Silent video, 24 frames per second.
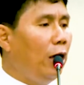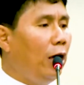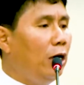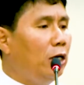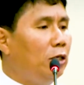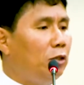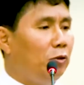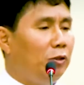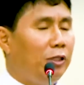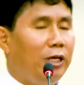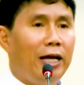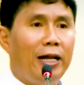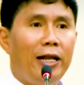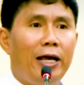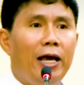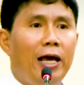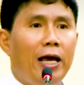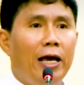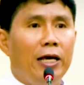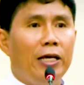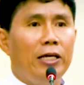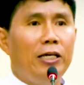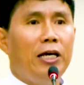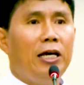So
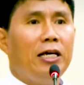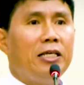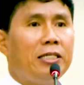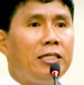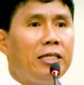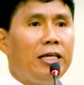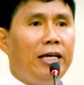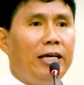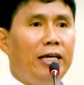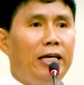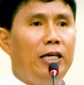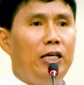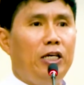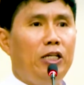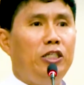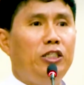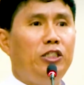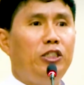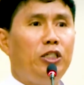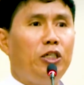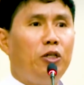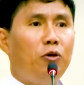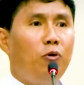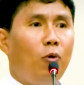that he has, in
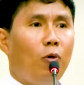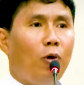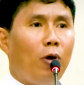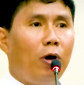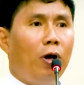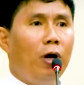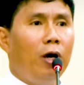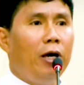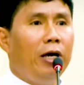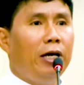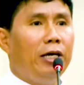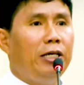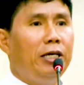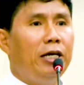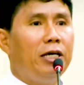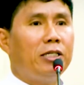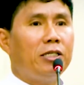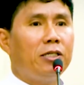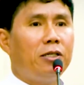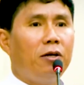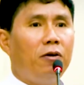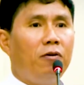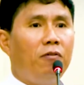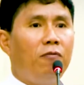general, he has
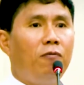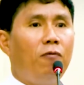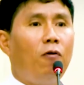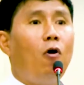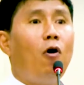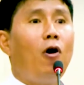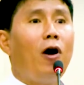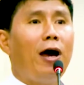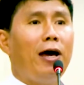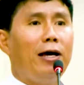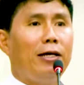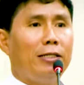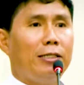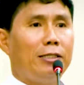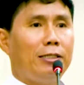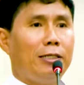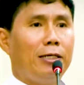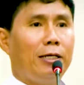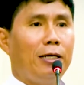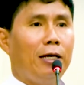4 hands.